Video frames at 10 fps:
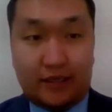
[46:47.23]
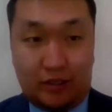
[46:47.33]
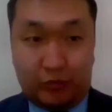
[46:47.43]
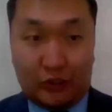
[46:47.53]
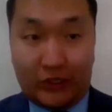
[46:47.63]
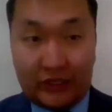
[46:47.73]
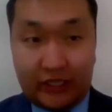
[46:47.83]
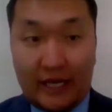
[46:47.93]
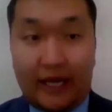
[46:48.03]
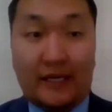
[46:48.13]
between
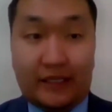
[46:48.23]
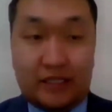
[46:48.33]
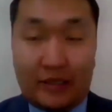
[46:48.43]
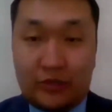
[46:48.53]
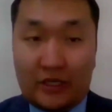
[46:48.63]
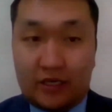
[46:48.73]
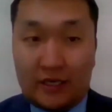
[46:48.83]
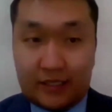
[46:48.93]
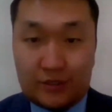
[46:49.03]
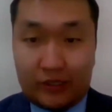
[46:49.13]
the
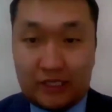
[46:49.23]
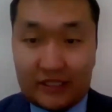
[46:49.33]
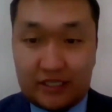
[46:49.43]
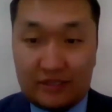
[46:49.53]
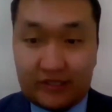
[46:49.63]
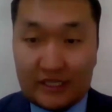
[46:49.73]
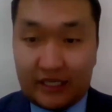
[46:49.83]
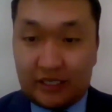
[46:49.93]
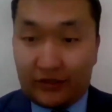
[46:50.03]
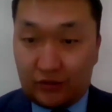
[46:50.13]
academia as well as civil
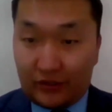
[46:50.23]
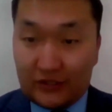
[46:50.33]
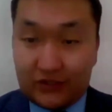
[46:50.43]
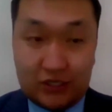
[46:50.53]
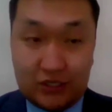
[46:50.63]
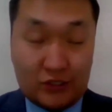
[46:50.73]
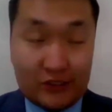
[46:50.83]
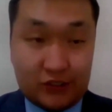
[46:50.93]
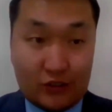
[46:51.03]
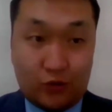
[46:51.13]
society
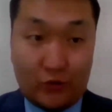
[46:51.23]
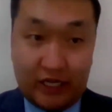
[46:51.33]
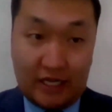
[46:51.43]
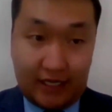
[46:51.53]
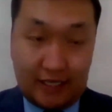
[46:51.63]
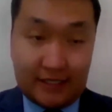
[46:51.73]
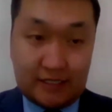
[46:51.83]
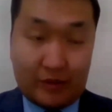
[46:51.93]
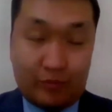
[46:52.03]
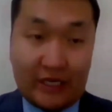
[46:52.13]
organizations. So
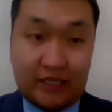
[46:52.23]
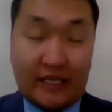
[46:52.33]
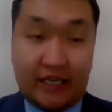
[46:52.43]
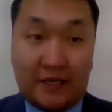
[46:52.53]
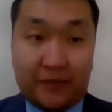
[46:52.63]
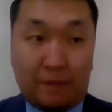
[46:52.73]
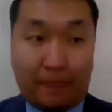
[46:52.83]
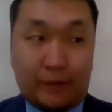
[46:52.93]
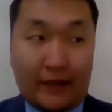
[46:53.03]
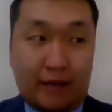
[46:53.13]
it's mainly
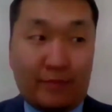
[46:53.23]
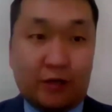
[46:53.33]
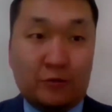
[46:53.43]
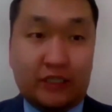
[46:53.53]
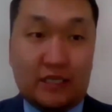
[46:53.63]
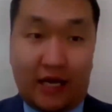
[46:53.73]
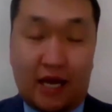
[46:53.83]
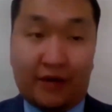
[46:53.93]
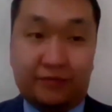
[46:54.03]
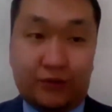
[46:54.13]
about
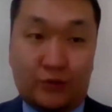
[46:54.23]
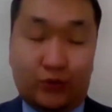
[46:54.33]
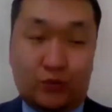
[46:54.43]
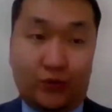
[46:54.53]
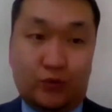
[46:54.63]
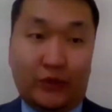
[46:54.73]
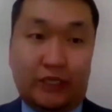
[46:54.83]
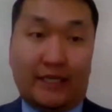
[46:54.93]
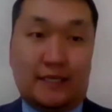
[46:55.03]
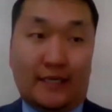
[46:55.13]
how to
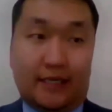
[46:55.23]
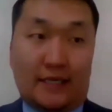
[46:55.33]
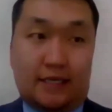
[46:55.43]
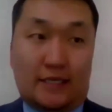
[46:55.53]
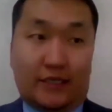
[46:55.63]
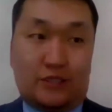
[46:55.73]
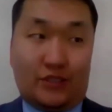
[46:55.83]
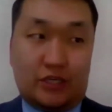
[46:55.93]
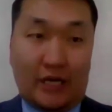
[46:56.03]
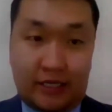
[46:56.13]

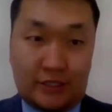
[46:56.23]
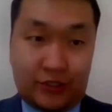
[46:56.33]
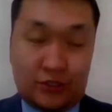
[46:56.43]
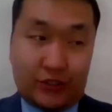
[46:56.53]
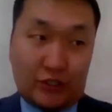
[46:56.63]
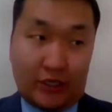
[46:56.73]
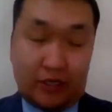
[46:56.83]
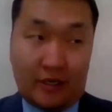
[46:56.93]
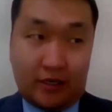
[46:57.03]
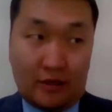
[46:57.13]
change
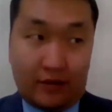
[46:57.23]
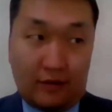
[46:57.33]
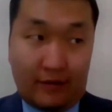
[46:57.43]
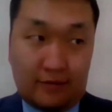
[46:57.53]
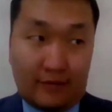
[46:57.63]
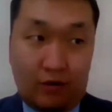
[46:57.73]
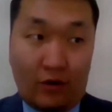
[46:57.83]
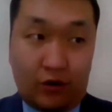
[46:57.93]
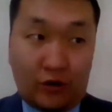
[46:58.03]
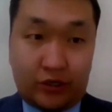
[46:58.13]

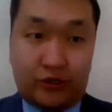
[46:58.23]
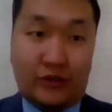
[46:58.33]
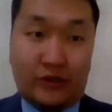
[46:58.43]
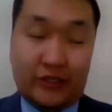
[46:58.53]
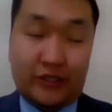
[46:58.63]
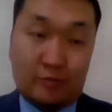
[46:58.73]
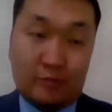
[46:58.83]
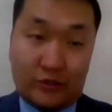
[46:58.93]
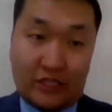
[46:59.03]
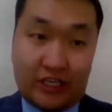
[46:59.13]
our current
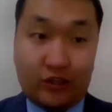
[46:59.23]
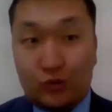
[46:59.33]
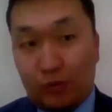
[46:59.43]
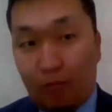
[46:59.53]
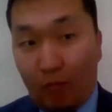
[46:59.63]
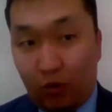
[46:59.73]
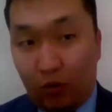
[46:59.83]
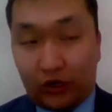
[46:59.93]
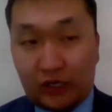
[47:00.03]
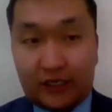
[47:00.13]
textbooks into
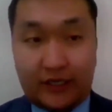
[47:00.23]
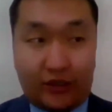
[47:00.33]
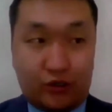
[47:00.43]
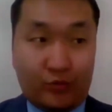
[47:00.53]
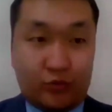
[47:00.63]
more human